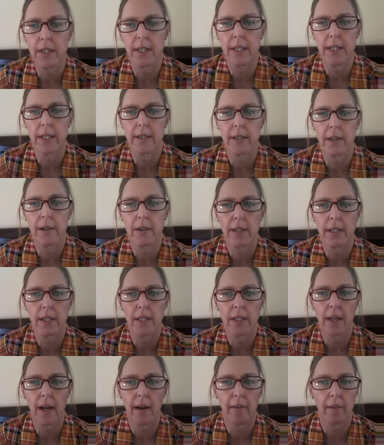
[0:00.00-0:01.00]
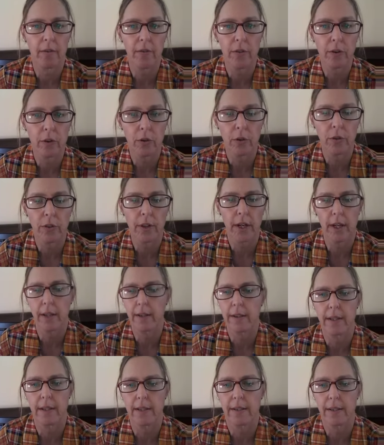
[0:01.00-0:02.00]
and their need to have a funeral there
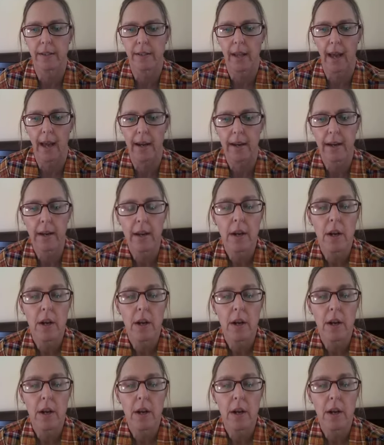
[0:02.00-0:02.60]
and things like that.